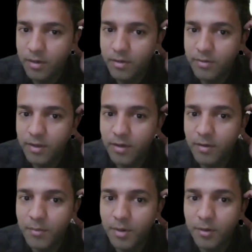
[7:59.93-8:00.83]
Let's say
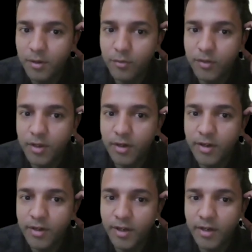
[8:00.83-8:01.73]
I'm using
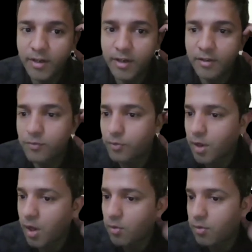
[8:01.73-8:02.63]
retargeting list for
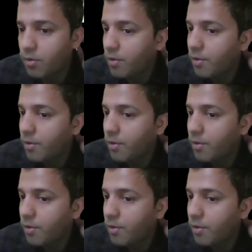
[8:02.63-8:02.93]
now.